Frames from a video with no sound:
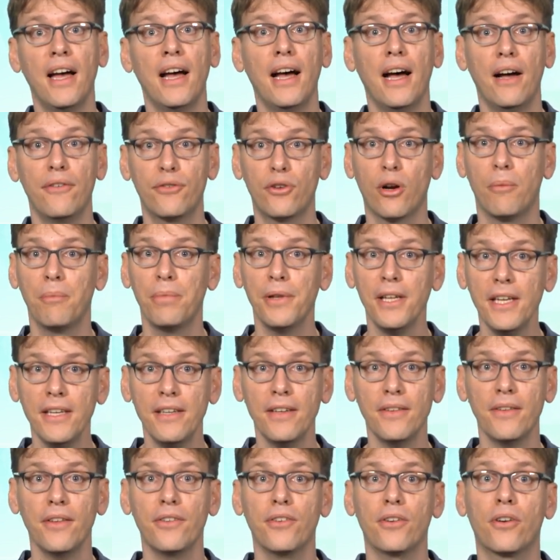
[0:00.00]
have
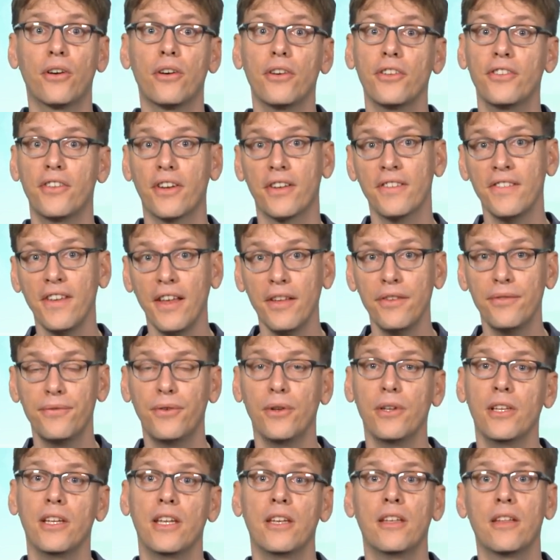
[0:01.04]
completed this course
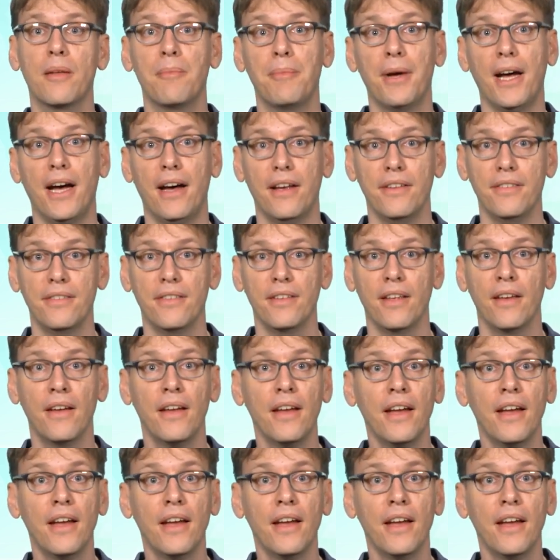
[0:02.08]
successfully in the past.